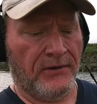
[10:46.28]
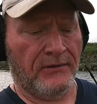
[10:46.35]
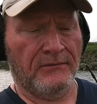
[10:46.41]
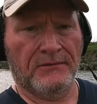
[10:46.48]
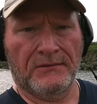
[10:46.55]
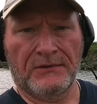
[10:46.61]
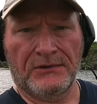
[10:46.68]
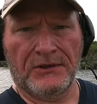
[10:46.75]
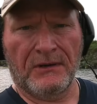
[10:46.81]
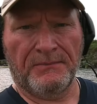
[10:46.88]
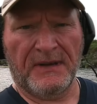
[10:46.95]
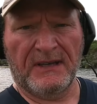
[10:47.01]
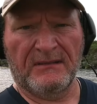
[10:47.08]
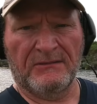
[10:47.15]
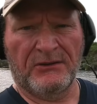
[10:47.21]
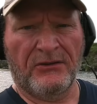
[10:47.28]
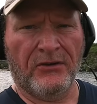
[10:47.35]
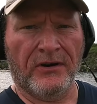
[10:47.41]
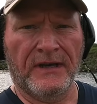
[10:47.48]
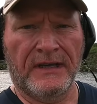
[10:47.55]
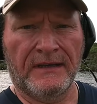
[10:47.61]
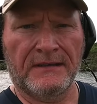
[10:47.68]
real jumpy,
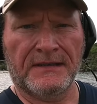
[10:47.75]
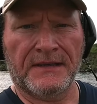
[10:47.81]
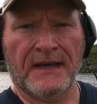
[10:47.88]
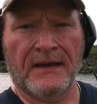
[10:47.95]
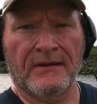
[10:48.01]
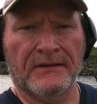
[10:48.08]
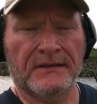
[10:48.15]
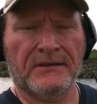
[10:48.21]
grunty sound.